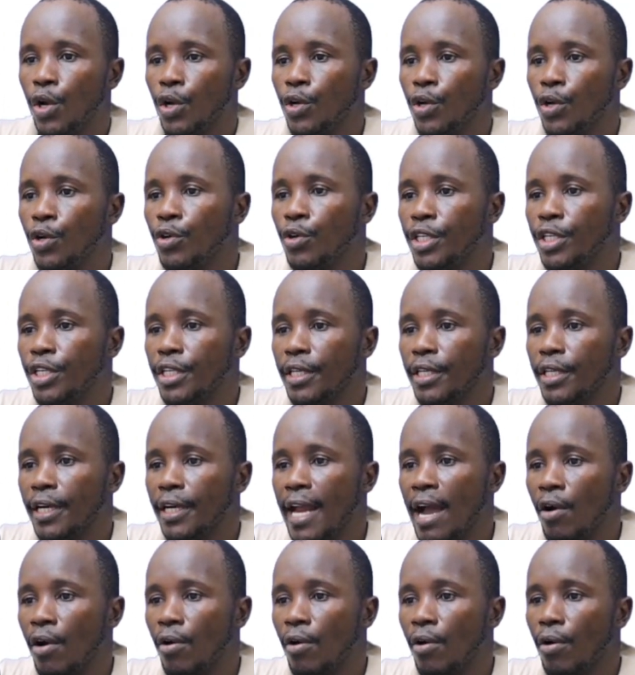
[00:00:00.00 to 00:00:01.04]
Good.
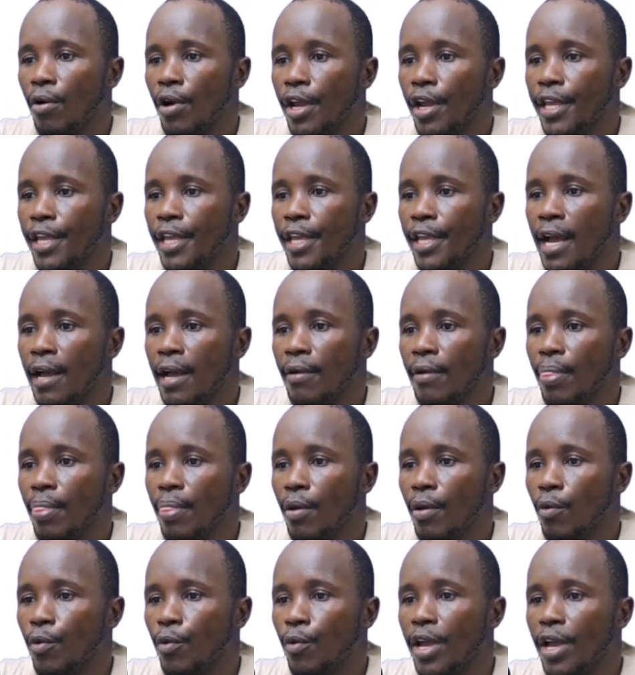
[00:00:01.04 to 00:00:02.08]
Now, here
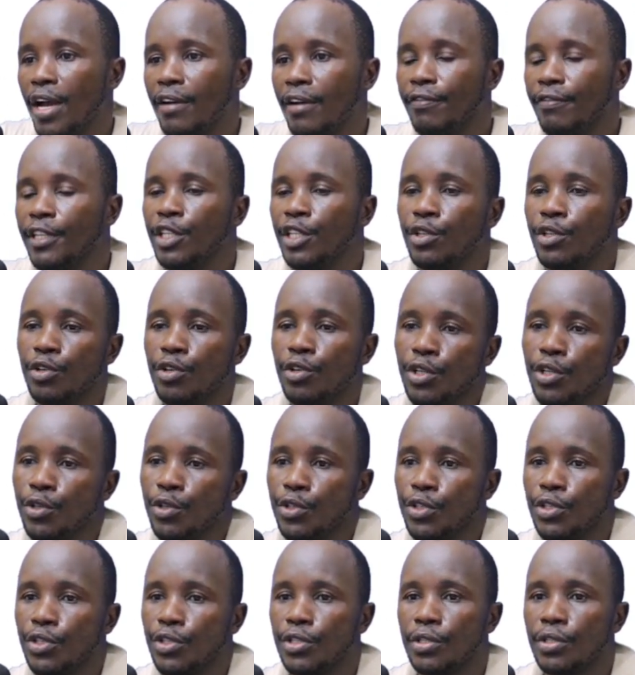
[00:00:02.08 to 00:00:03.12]
we have
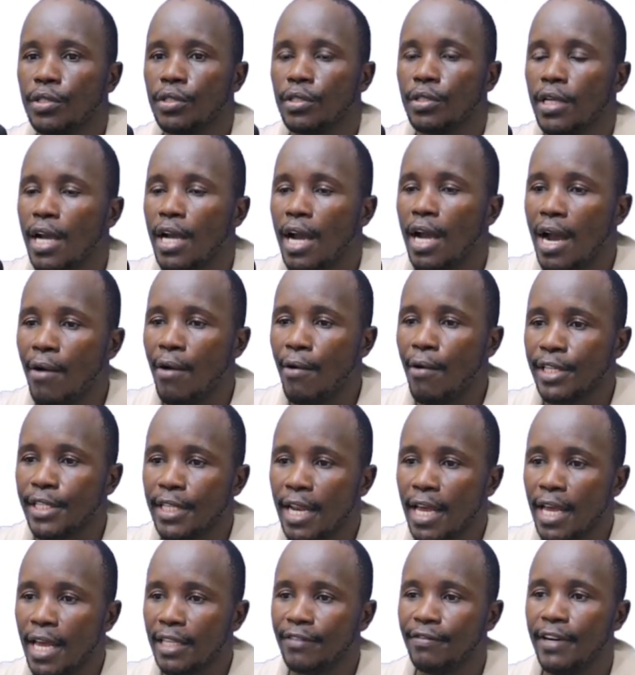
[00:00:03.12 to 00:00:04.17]
introduced our
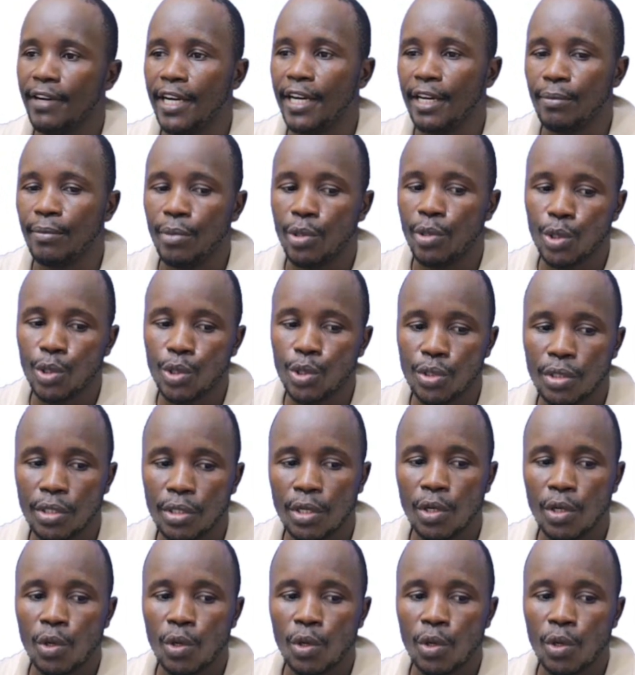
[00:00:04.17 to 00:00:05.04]
slack variables.